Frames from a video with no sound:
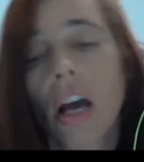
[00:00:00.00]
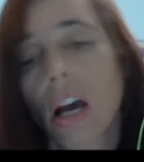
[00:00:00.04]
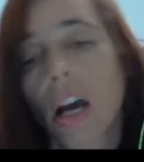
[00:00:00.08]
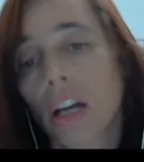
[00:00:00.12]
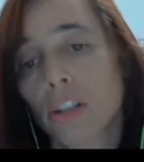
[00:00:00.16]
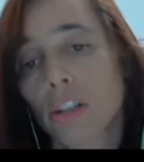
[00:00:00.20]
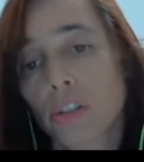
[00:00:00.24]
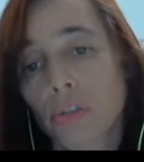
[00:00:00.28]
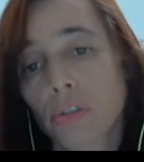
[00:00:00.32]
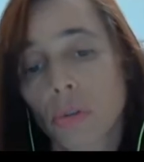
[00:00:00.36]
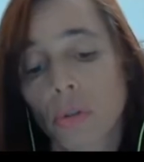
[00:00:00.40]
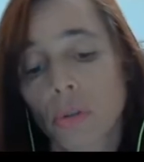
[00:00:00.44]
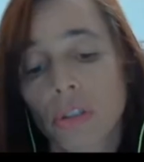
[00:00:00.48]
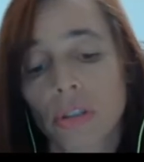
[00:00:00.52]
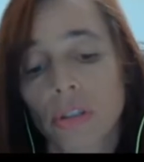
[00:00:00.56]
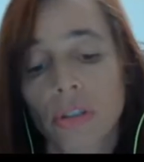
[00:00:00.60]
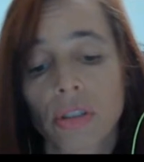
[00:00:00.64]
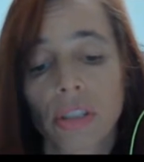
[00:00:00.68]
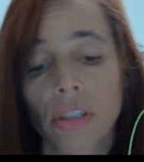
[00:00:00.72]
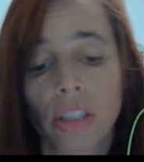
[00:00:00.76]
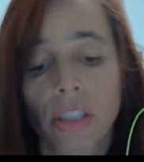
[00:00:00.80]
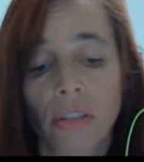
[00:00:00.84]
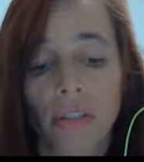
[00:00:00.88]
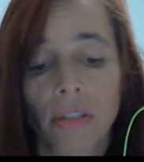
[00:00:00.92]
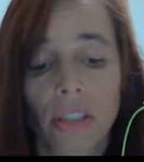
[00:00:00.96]
And of course,
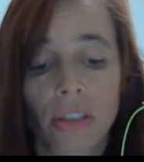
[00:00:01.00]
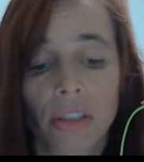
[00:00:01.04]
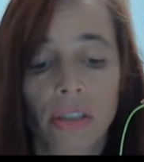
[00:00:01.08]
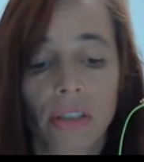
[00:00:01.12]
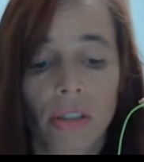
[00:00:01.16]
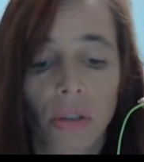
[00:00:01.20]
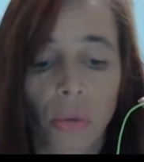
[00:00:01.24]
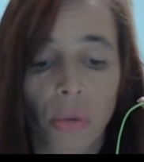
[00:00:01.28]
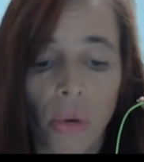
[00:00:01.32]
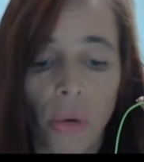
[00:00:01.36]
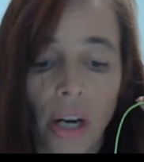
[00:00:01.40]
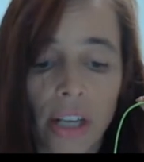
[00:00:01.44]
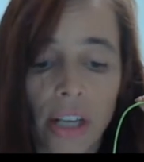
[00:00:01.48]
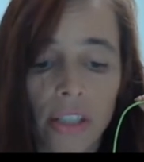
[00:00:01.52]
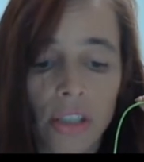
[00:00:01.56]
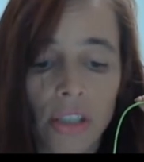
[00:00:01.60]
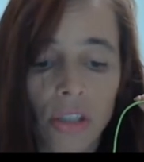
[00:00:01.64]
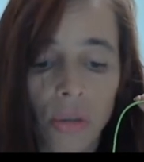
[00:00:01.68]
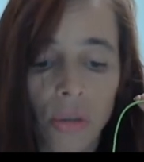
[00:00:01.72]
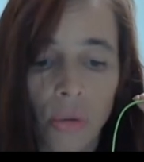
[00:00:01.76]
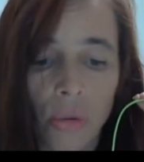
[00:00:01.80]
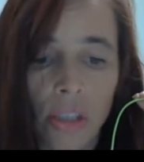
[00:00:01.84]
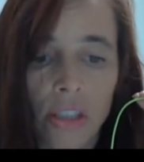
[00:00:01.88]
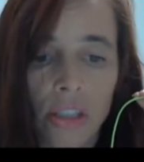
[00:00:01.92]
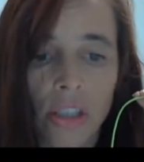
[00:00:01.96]
it's even quite
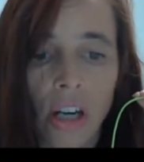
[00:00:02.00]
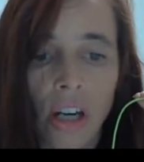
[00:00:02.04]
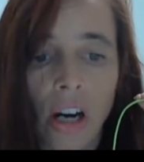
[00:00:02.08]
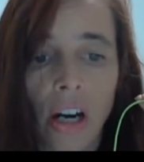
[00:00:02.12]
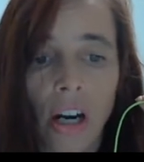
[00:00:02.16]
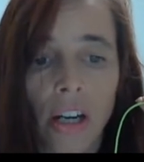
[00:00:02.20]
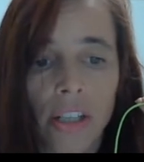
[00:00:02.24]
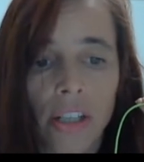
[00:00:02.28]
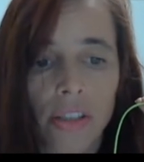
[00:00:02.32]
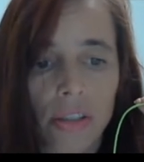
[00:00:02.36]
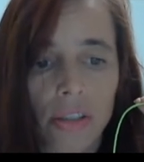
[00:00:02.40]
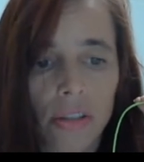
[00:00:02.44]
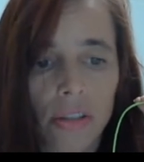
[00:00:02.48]
hard.